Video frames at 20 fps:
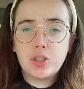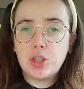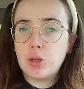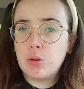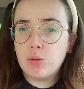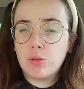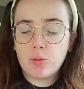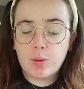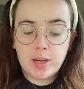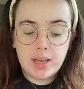
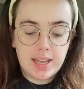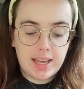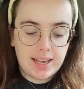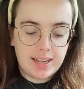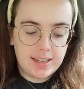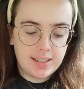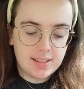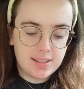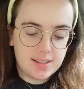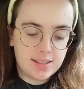2-3
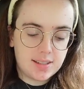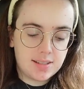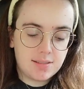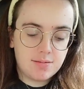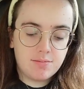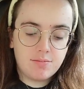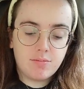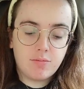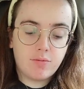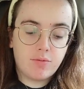days
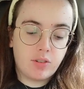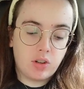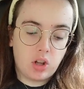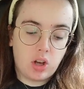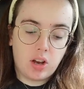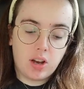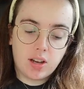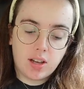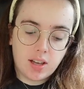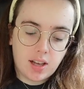
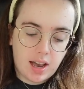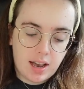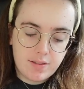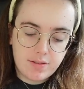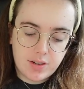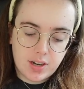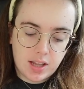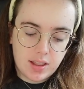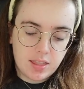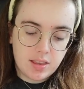vlog. I've
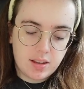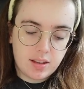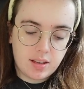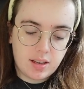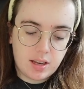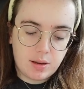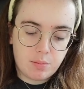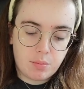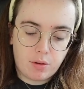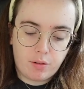done
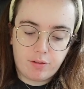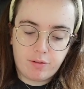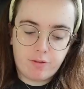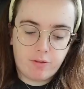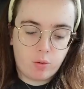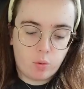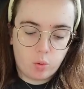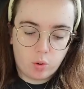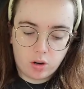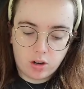it
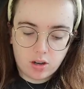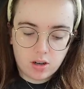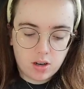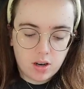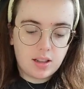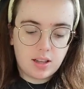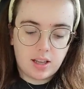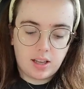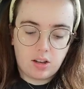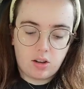before.
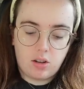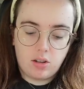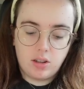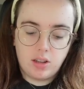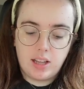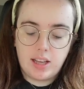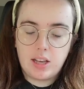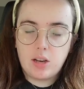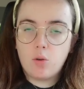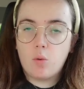Like, I'll
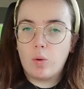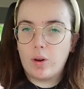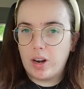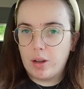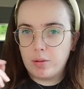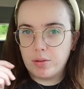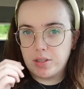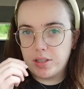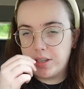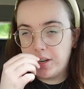link what I
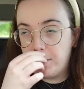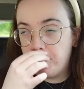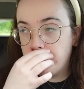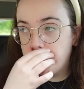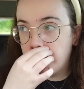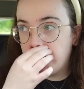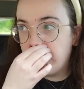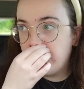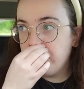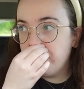was
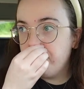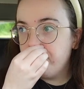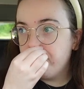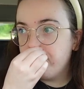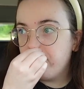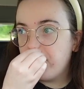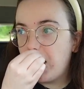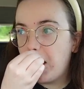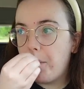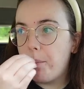attempting.
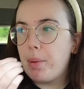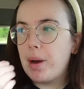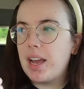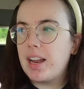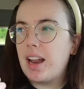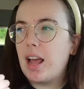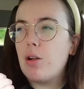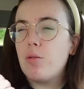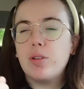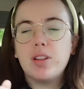
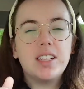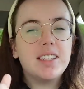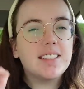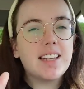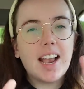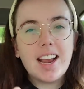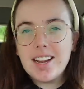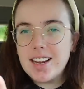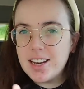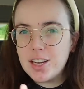but I realized
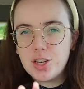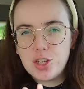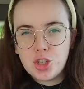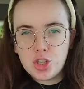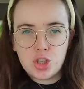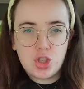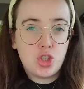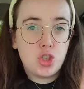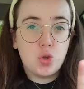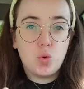I need to
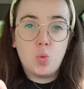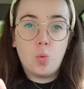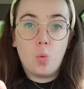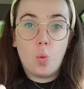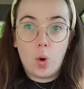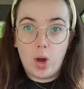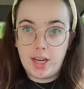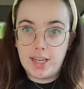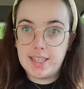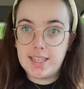just do
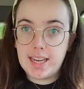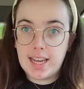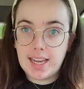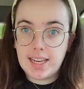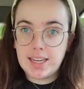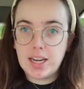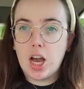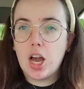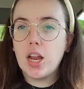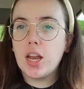one day,
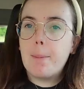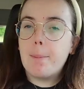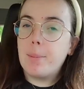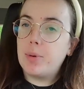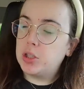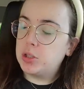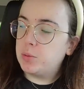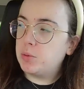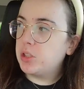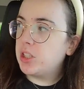not
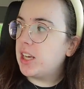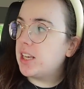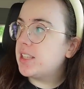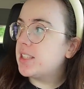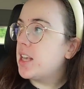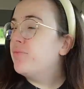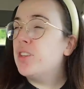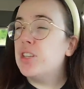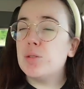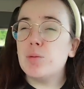multiple
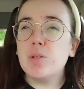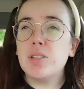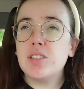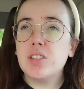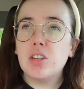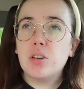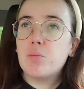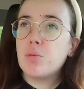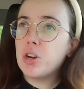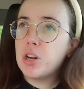days. This was
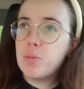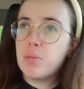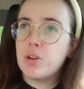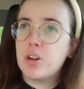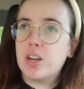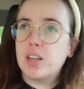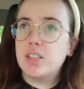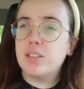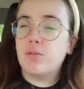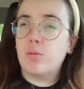still a pretty
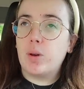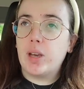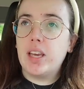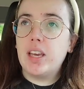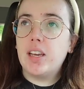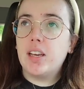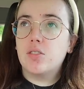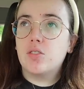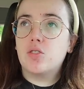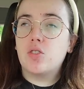productive
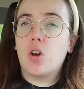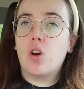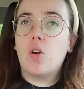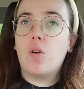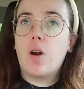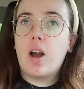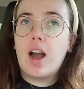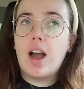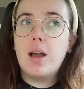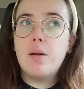week,
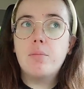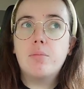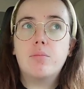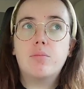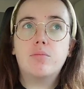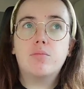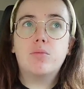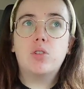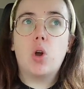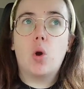so
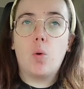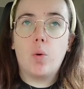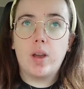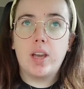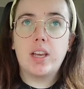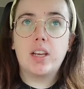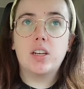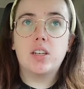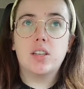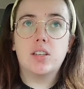I'm
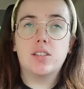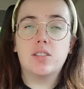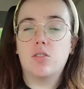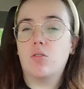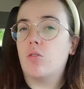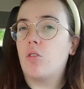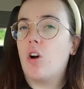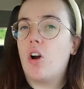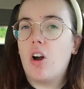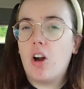going to
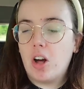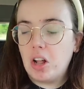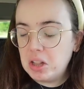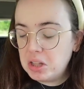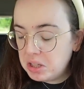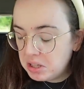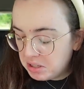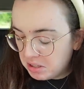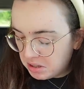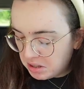still call
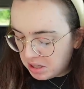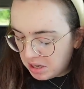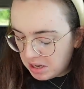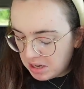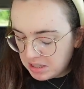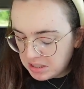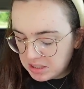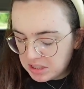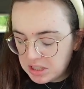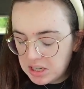it
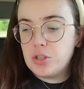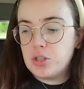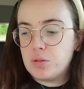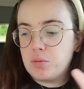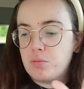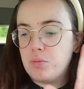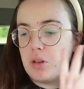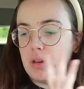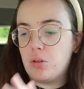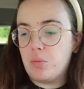that. Just,
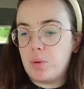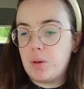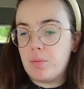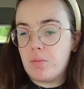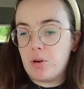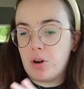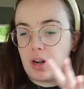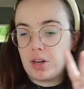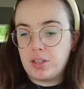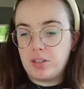it'll be
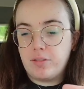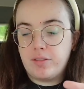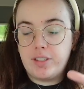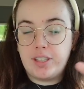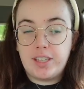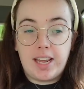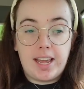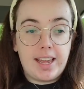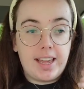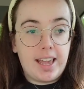productive
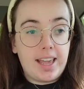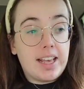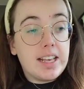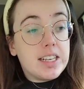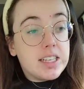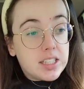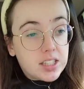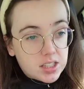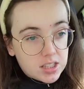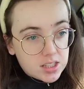
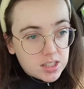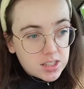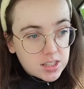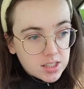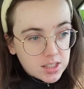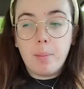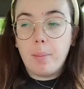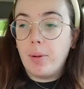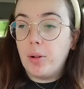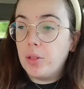days,
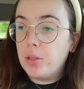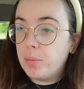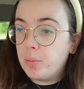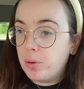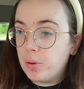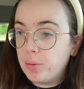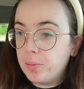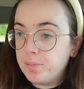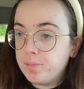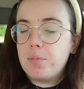
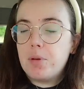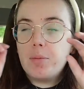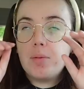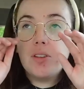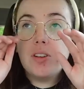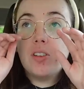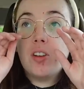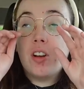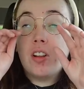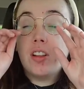multiple. Maybe
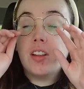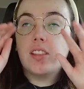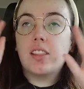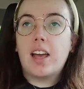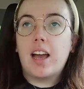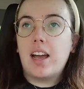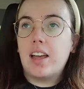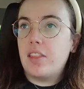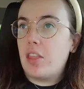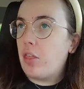I'll call it
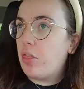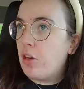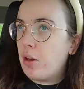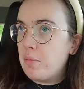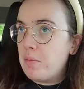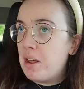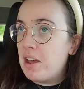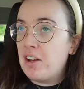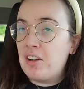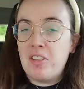that in the
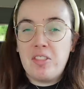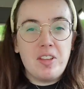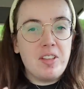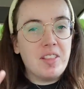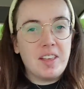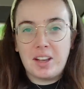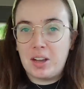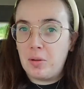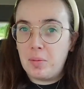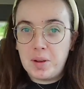thumbnail and then
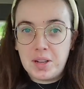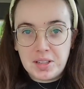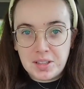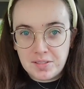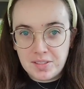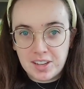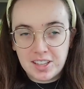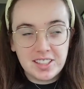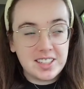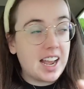like a weekly
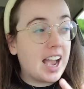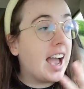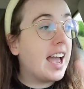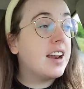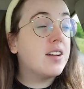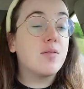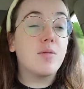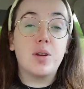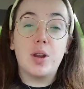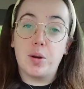vlog. I
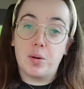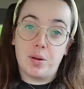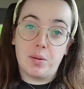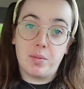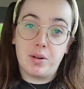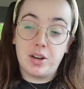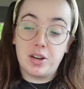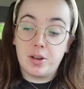don't know what I'm gonna